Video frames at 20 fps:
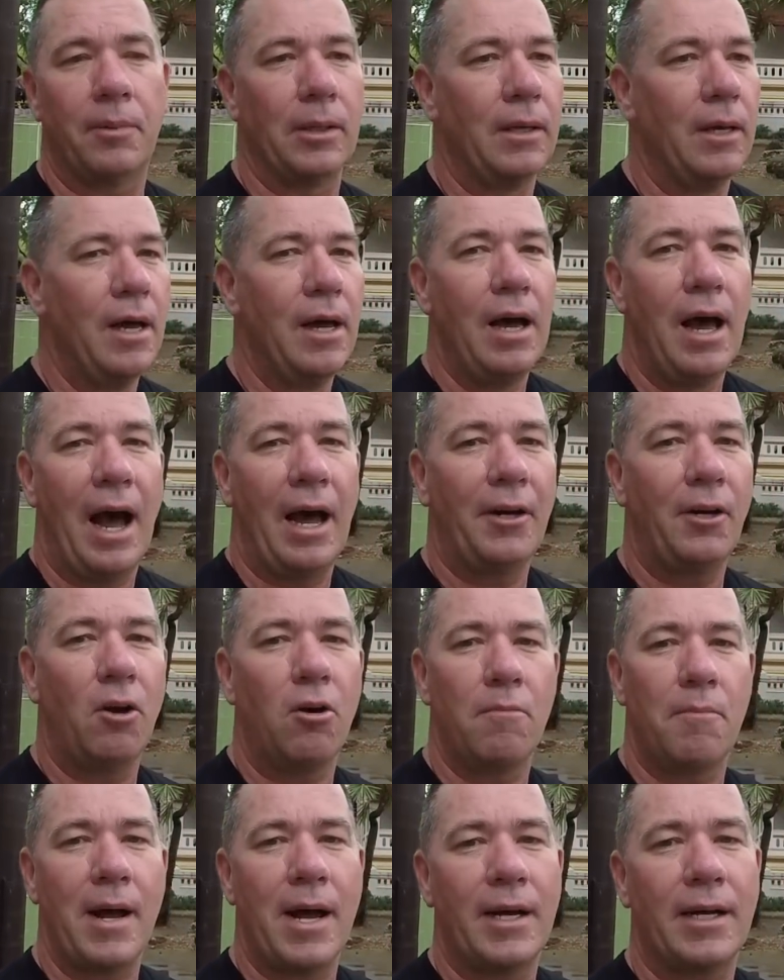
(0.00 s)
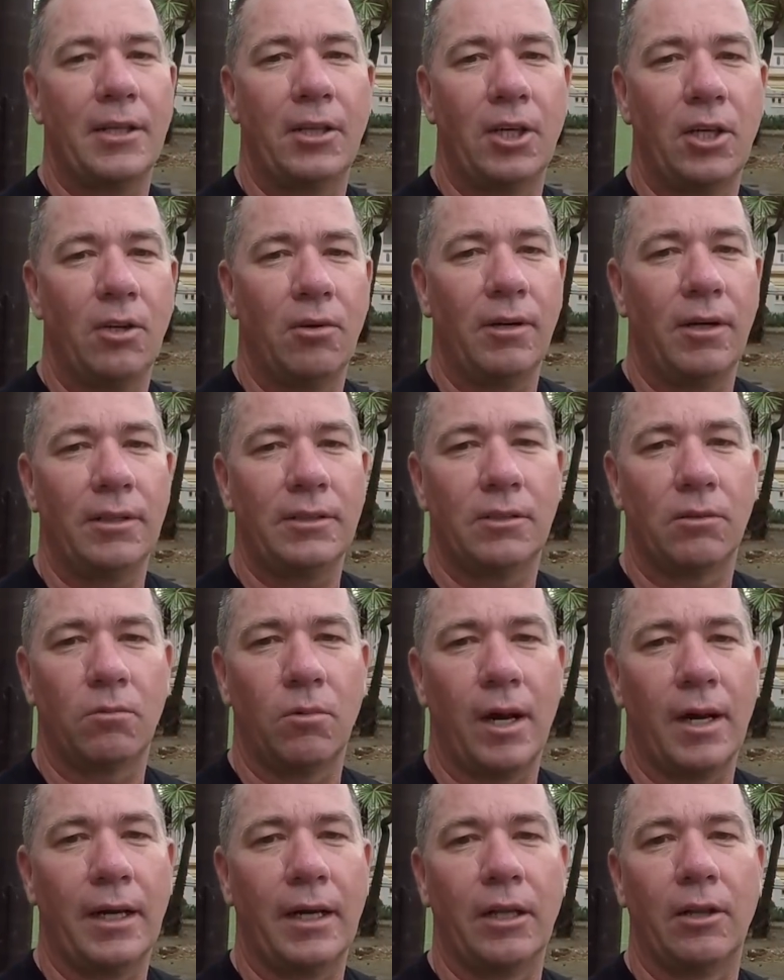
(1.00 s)
But I know back in the U.S., a
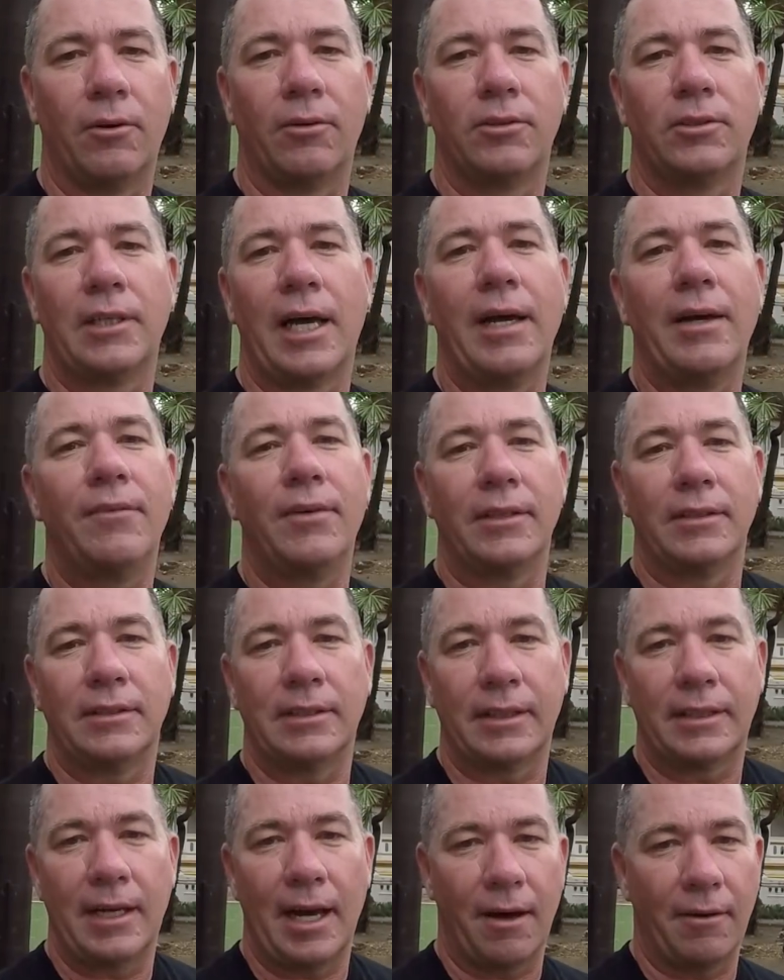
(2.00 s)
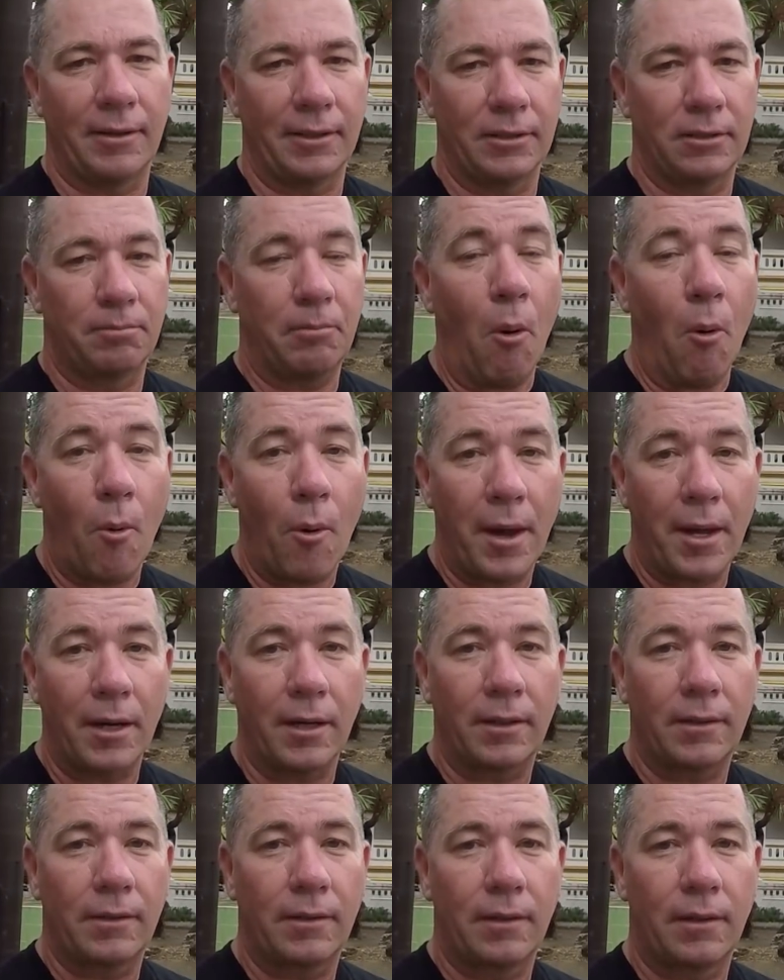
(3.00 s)
regular savings account is
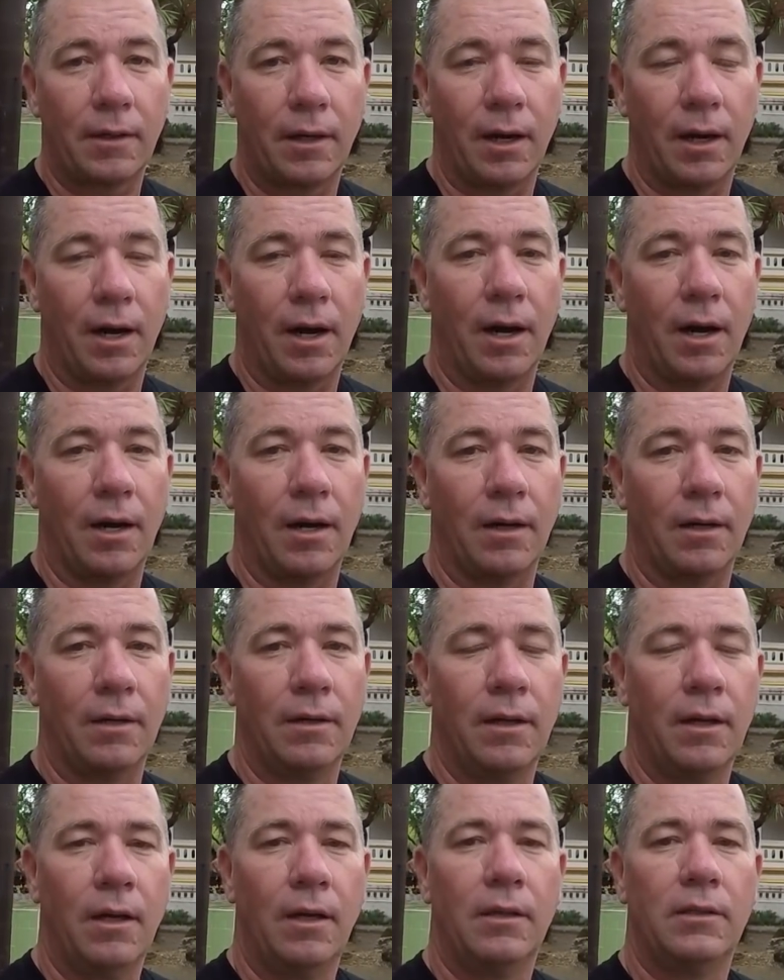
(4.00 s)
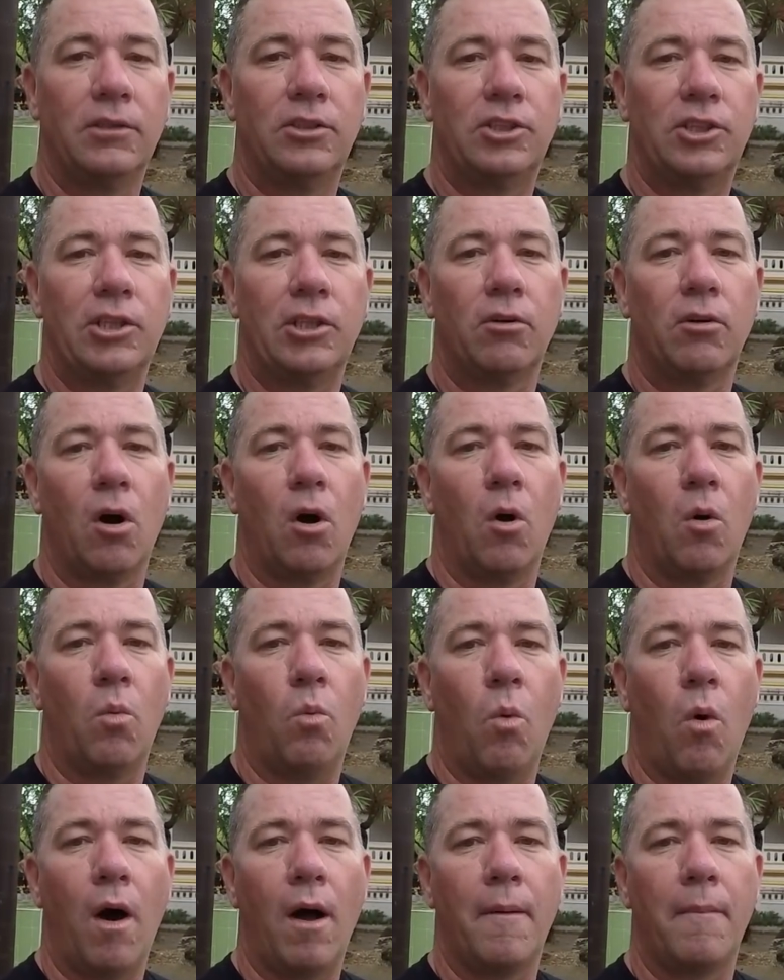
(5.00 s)

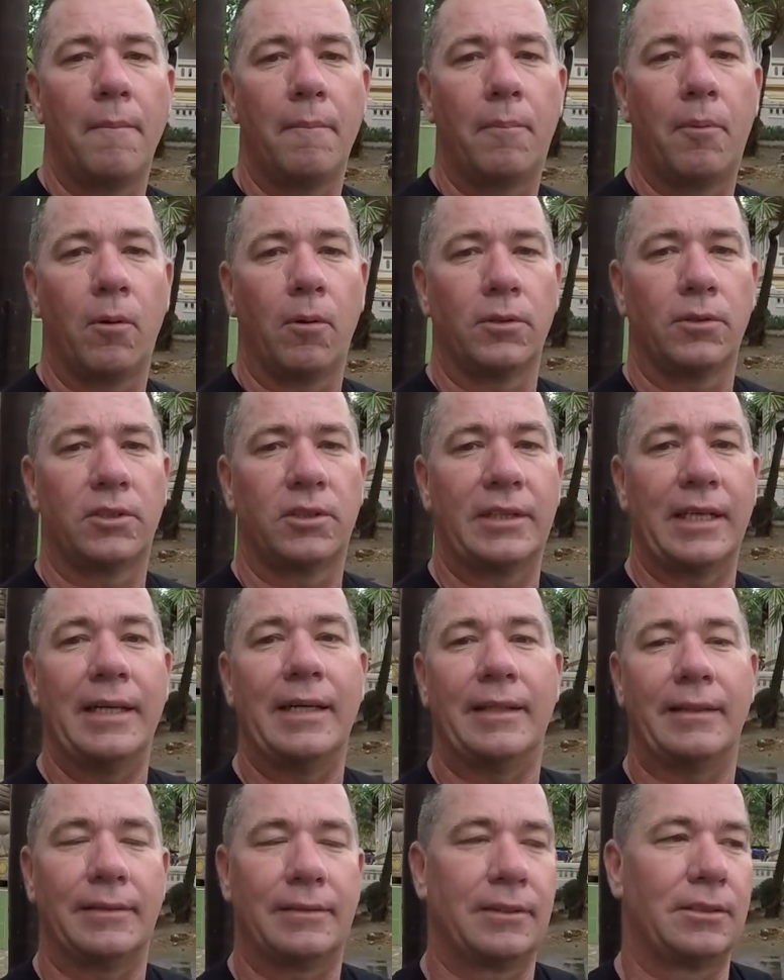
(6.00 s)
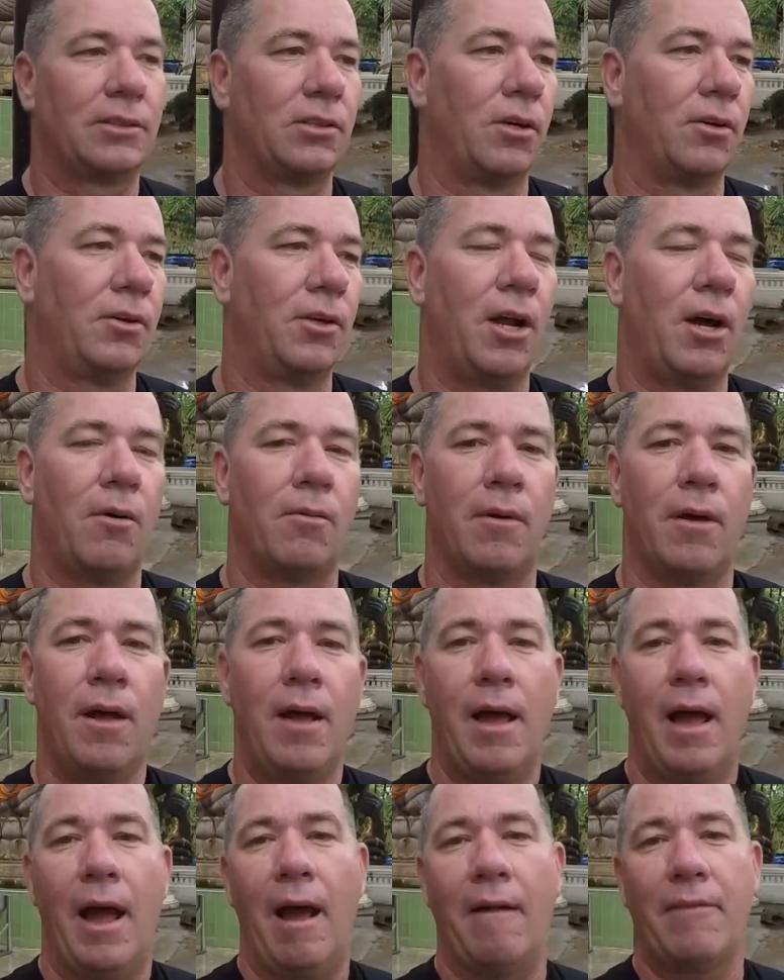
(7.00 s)
0.01%. So you don't,
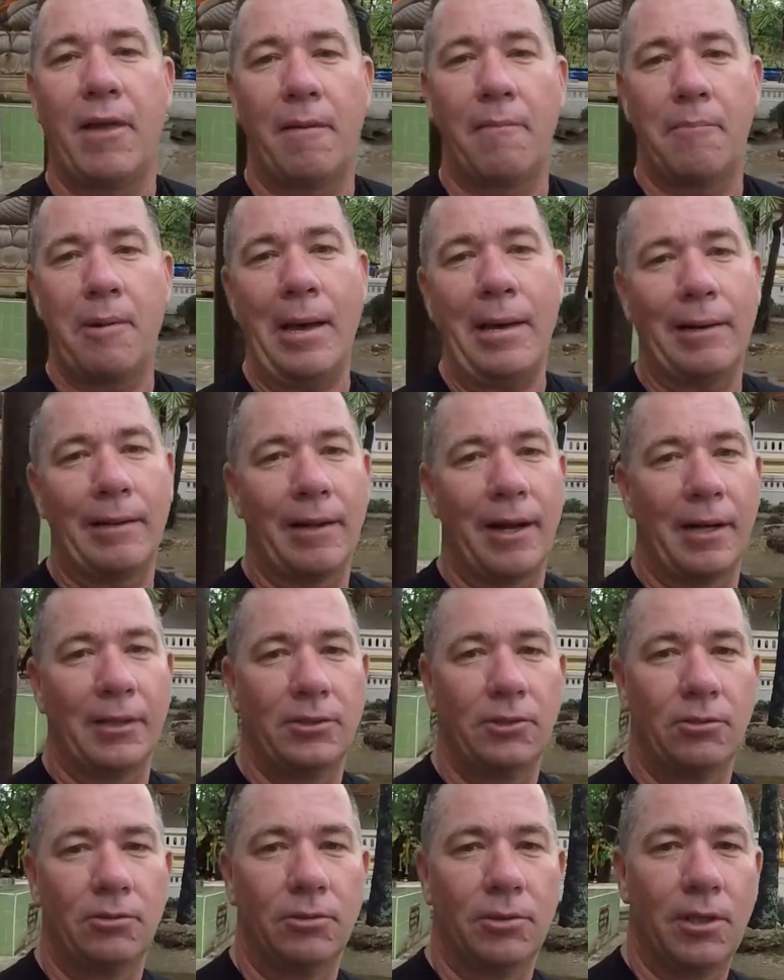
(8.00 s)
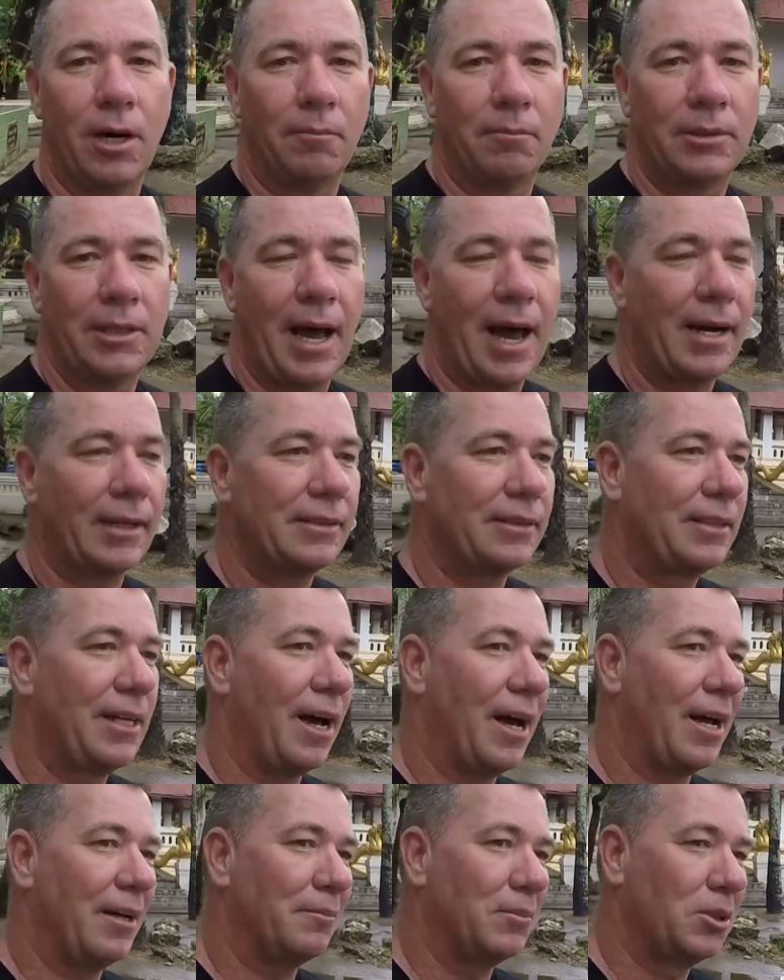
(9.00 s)
and they penalize you come tax
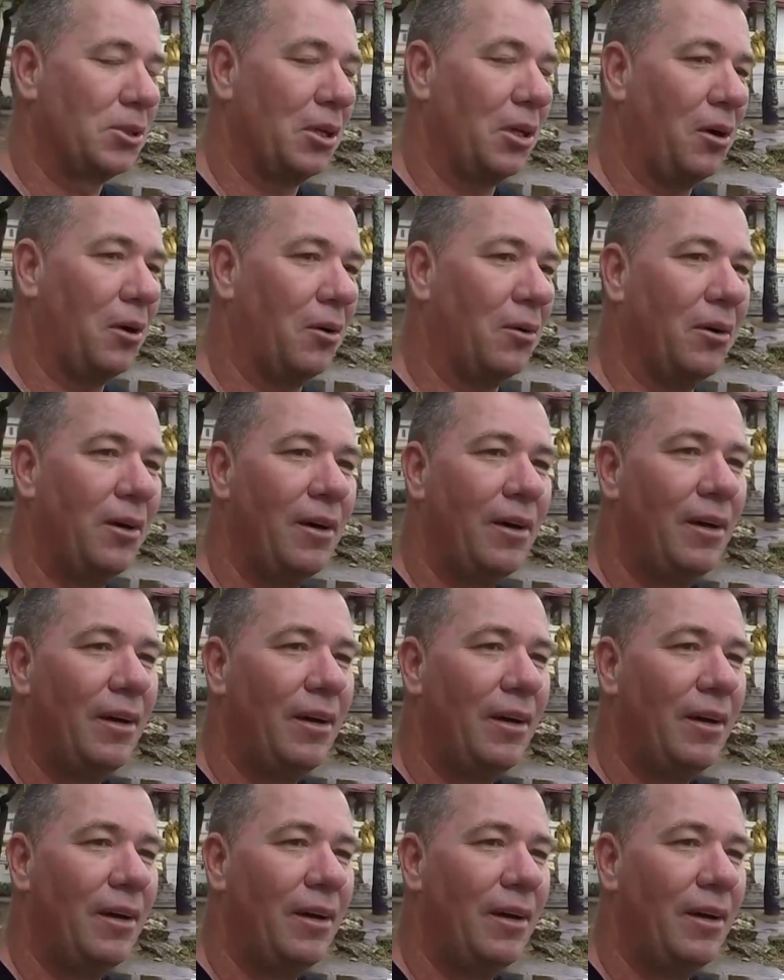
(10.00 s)
time. So.